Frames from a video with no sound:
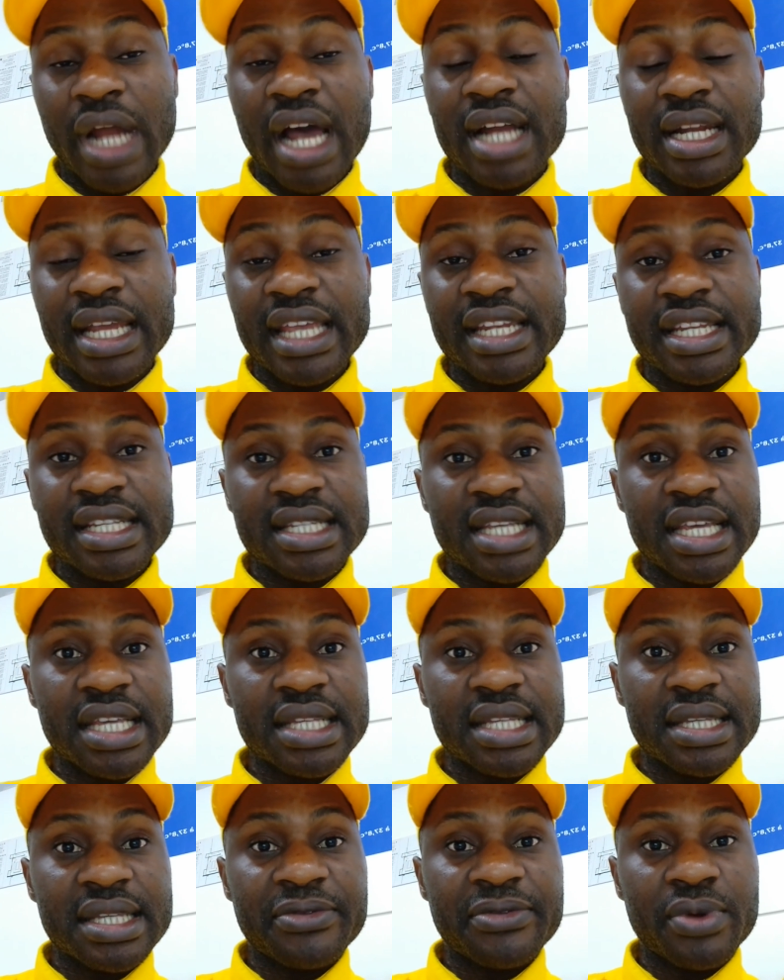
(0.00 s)
And in this
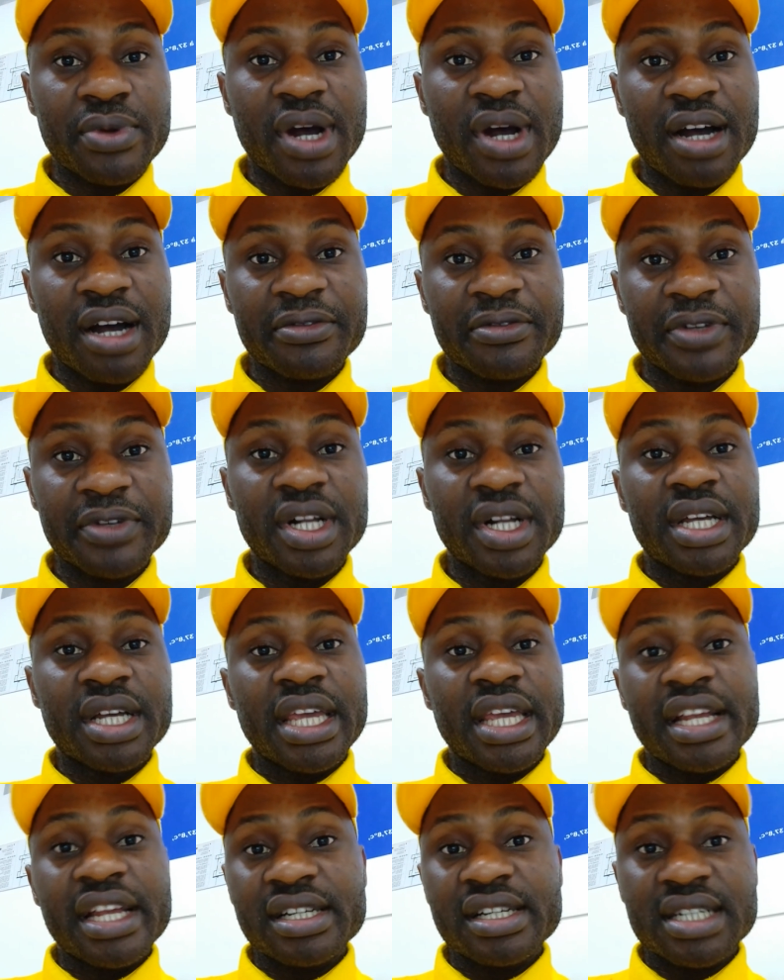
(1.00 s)
case, if you have
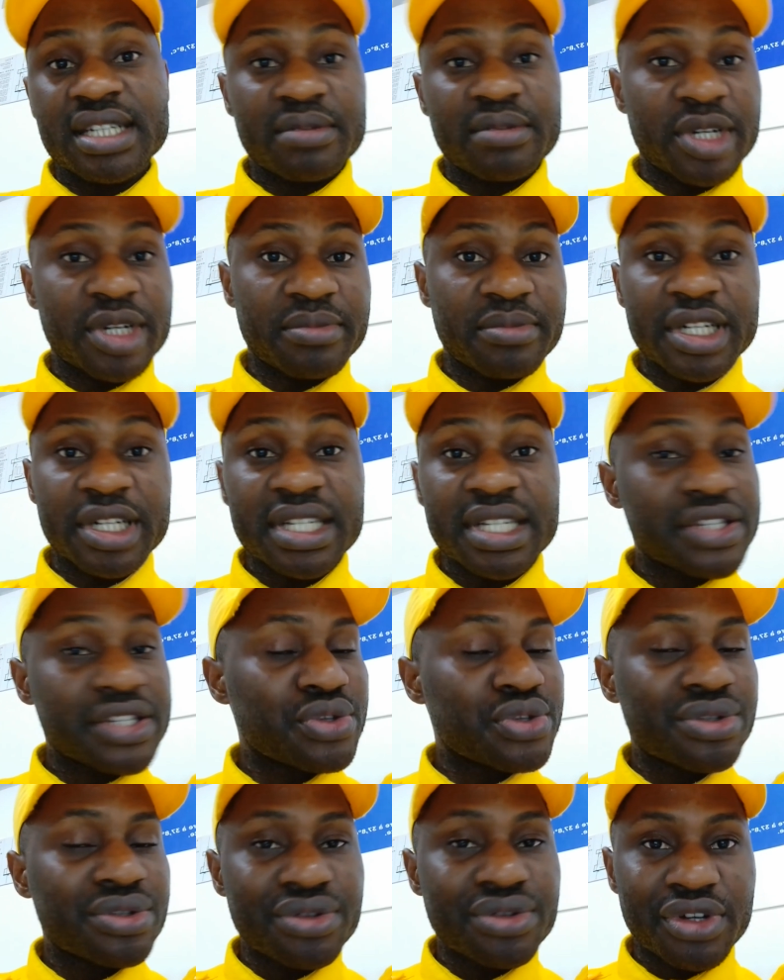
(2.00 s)
English and mathematics,
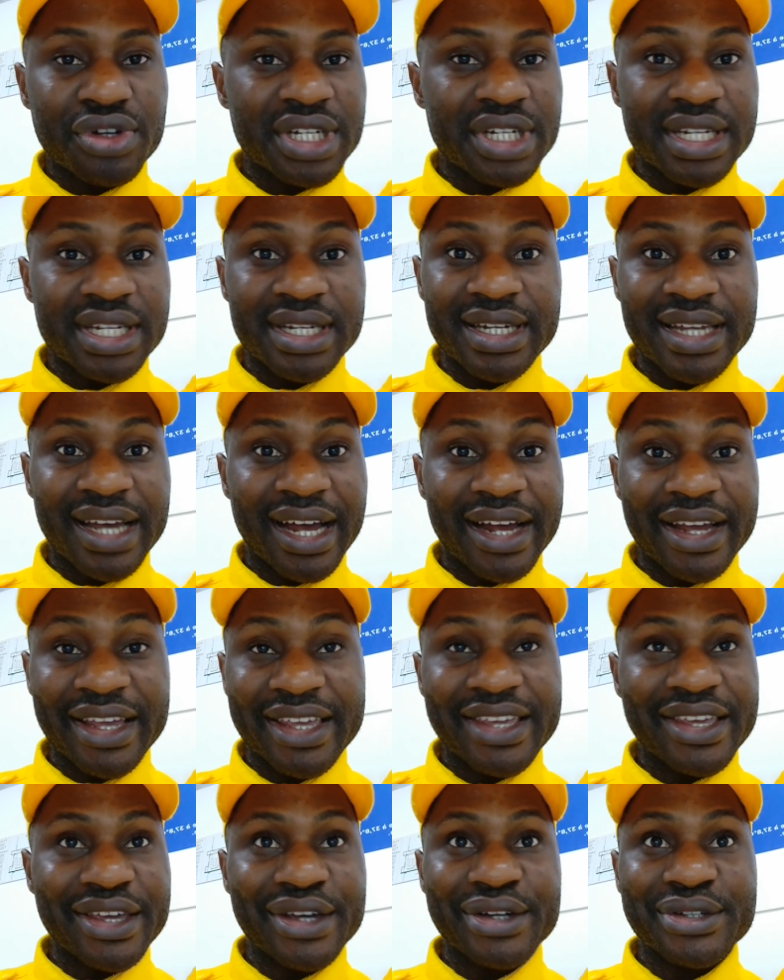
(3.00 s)
you do not need the
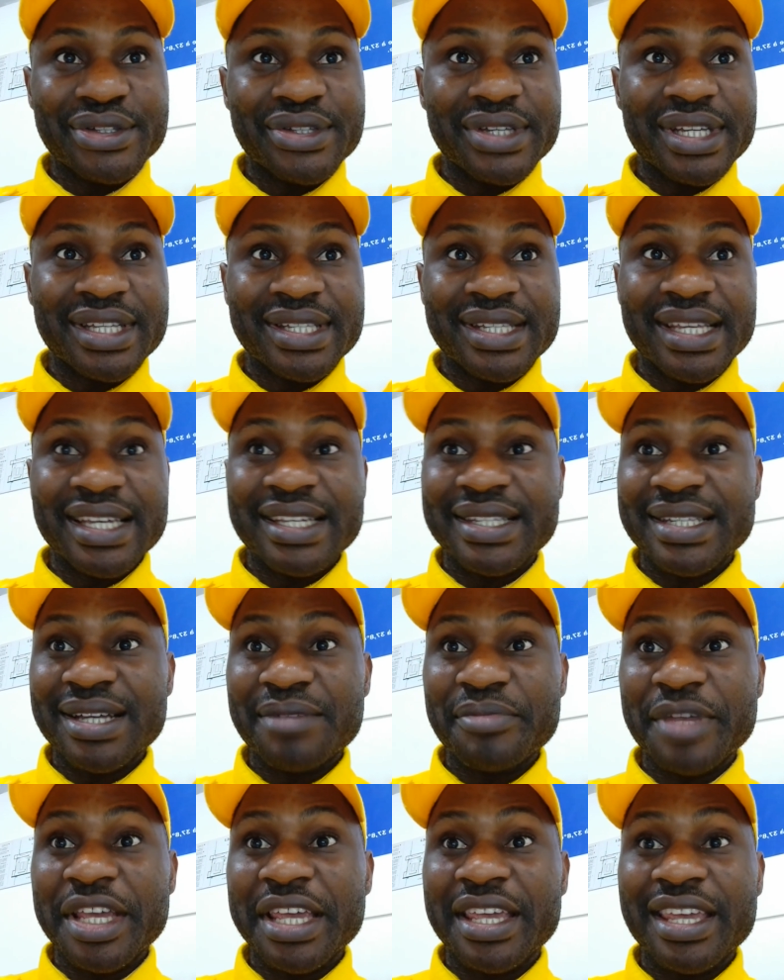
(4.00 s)
IELTS
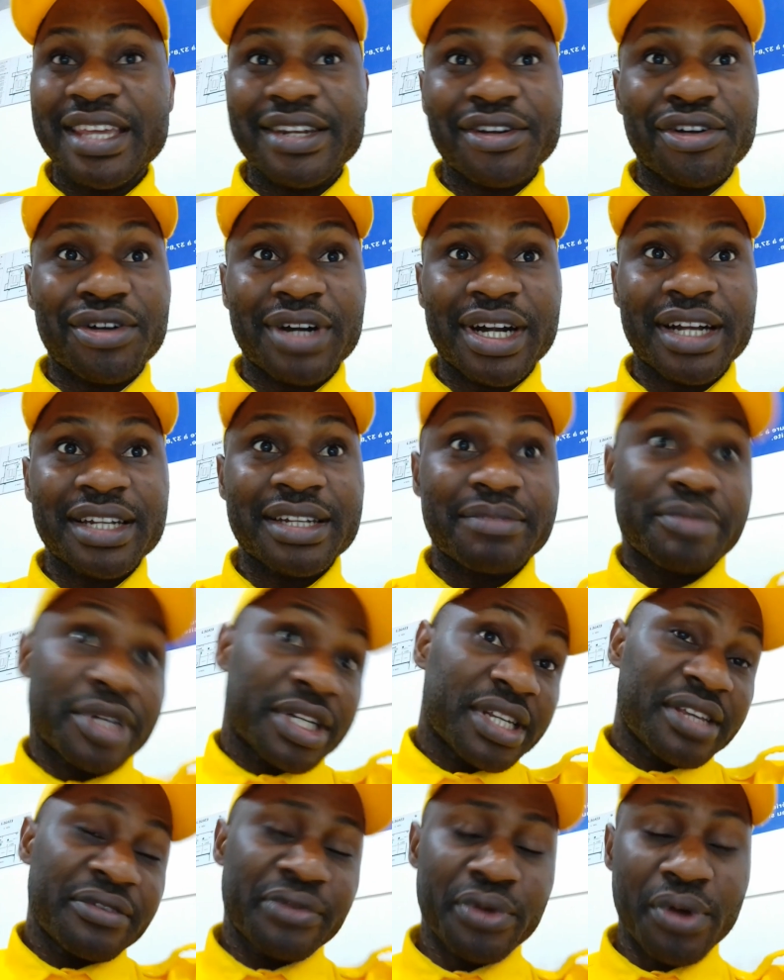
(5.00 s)
exam again, all right?
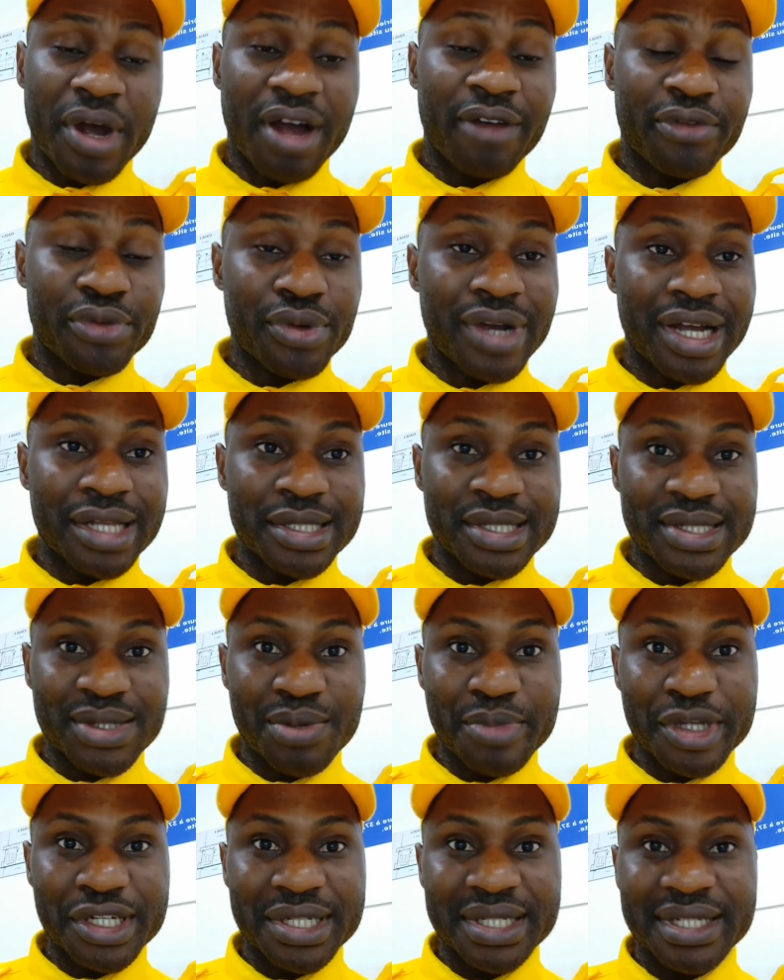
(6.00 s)
But if you have, you can
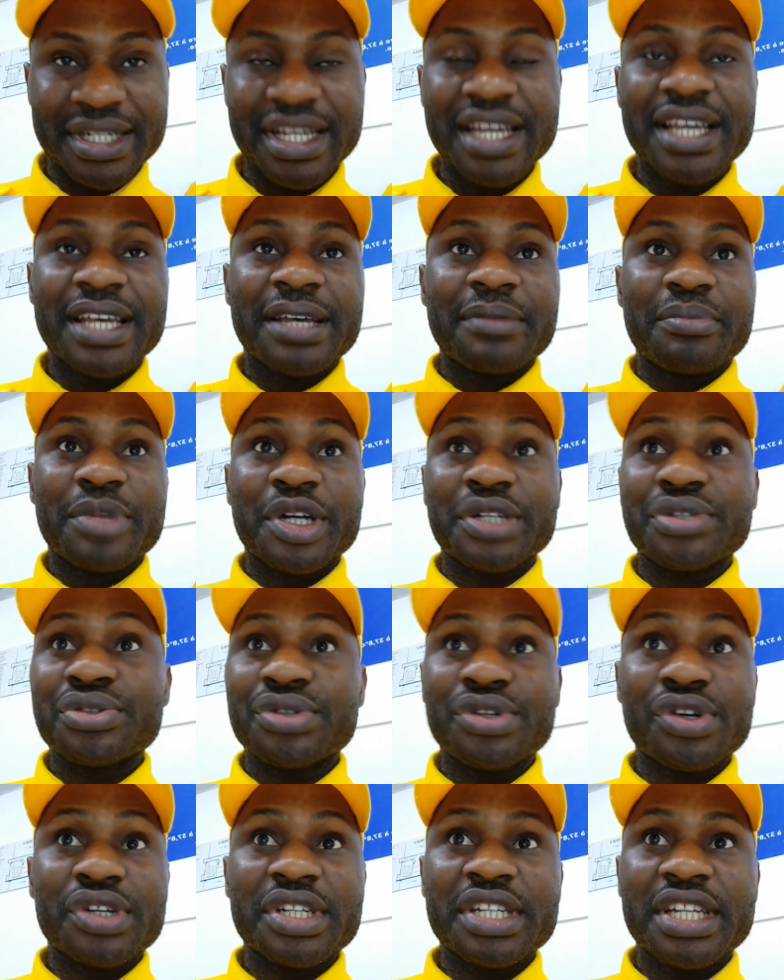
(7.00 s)
submit it, but you
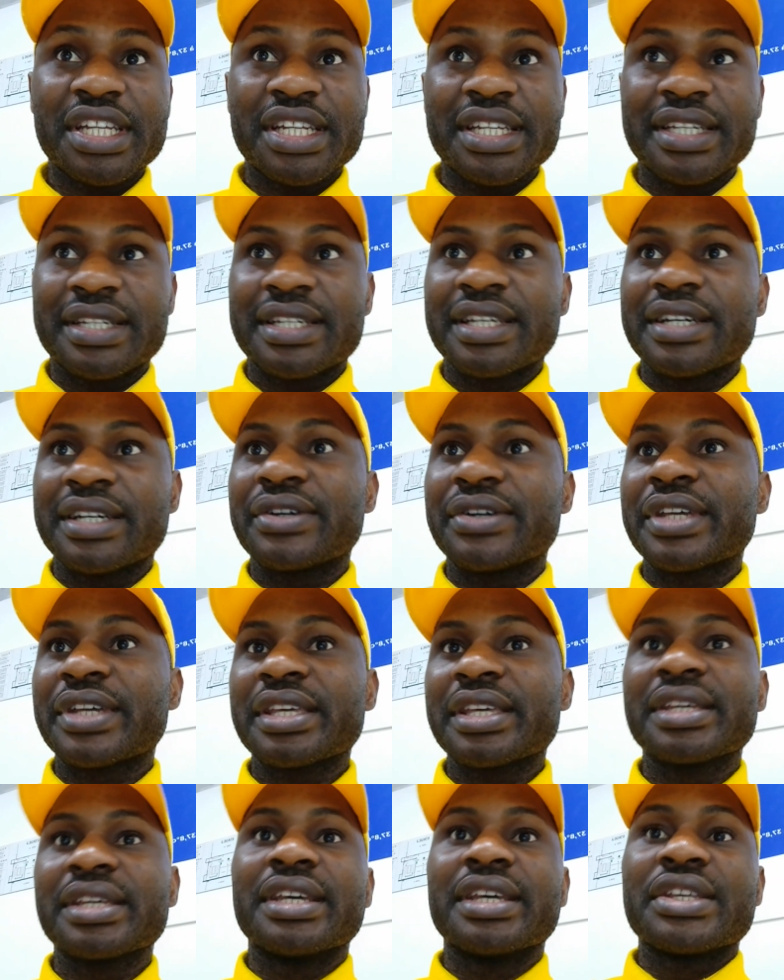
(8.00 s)
don't need it,
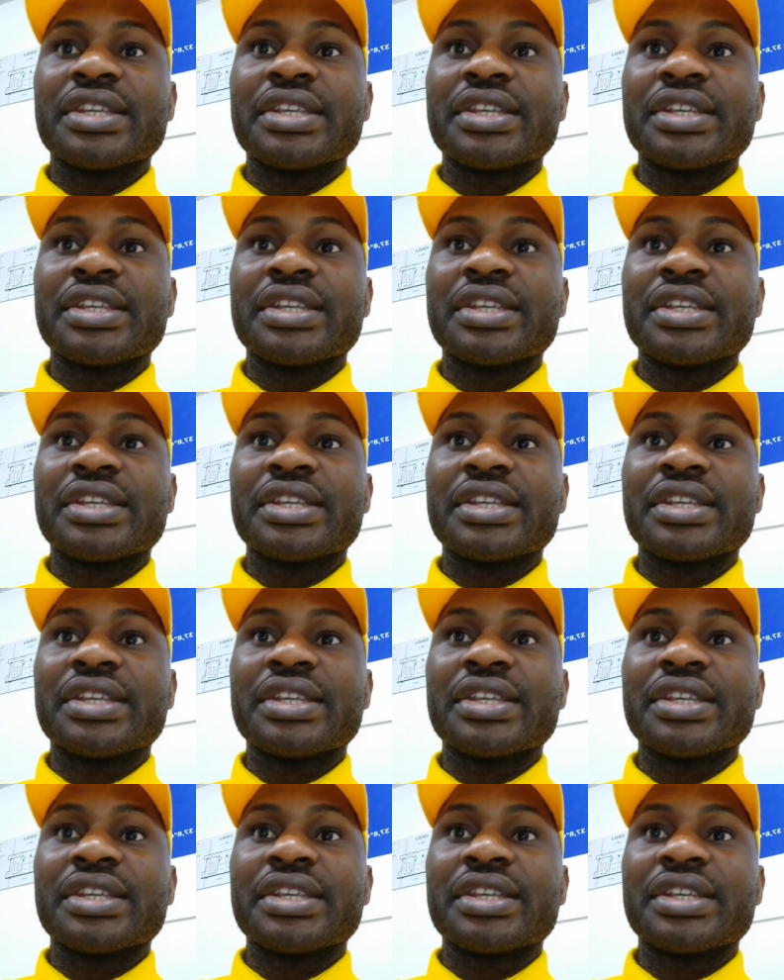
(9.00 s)
okay?